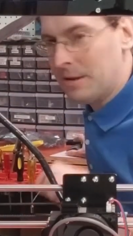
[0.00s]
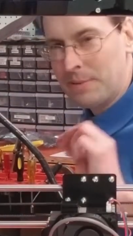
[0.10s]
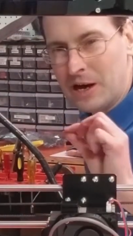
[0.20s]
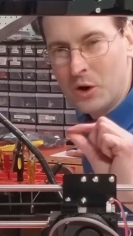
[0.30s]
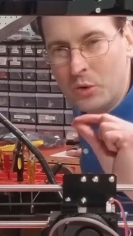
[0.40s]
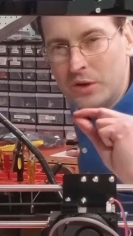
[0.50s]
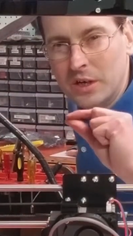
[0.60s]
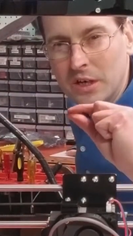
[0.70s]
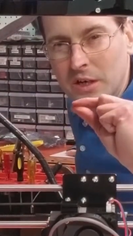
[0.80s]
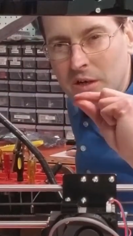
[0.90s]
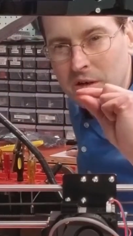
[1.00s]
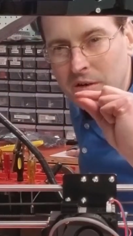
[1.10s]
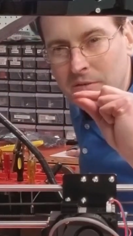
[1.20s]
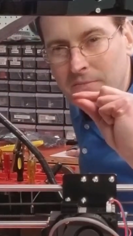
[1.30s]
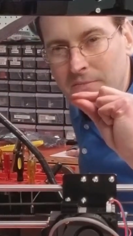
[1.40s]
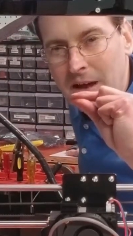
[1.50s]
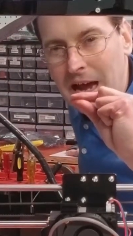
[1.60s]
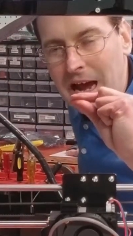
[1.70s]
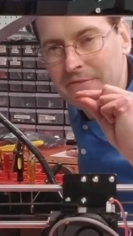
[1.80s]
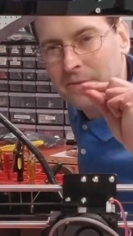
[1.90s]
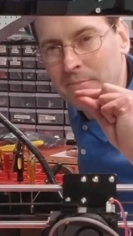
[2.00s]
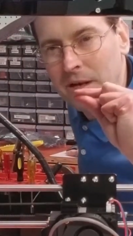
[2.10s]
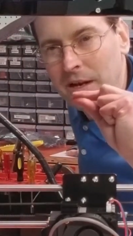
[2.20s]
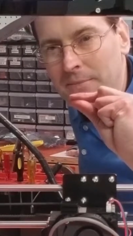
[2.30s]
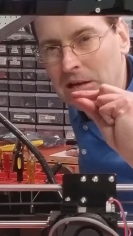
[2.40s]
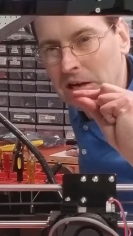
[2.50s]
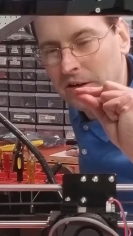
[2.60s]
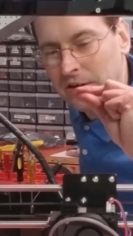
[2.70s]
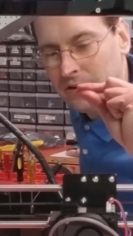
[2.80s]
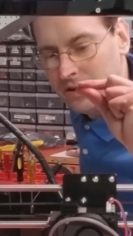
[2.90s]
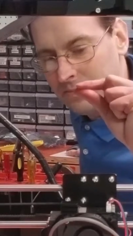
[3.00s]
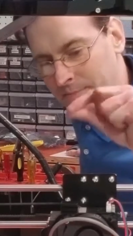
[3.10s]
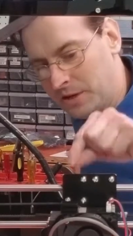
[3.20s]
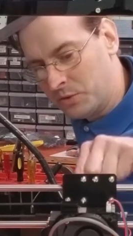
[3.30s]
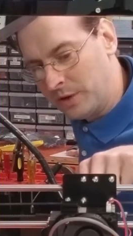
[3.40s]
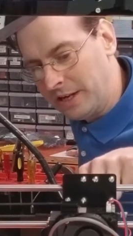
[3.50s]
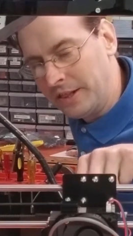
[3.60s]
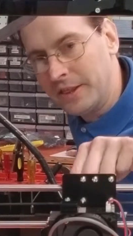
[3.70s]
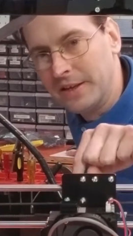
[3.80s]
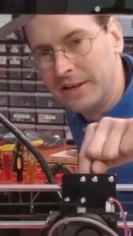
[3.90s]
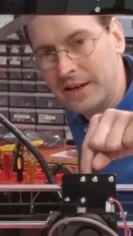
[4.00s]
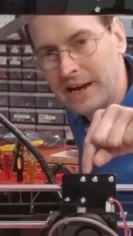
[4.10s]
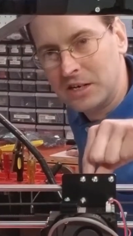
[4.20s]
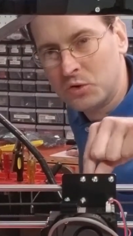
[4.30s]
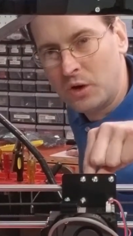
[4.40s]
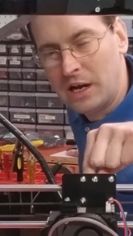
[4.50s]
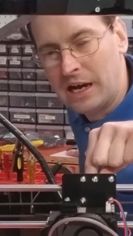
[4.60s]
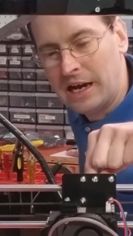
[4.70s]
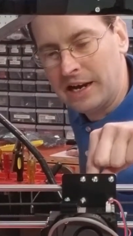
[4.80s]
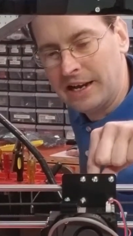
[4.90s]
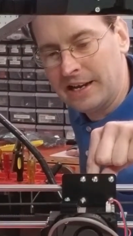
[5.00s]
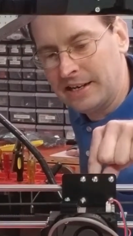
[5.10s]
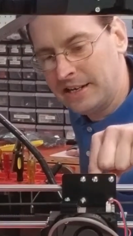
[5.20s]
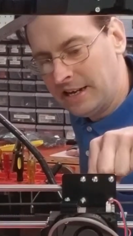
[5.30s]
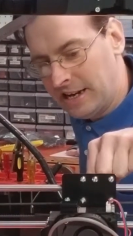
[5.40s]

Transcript: about 0.5 millimeter between the actual hot end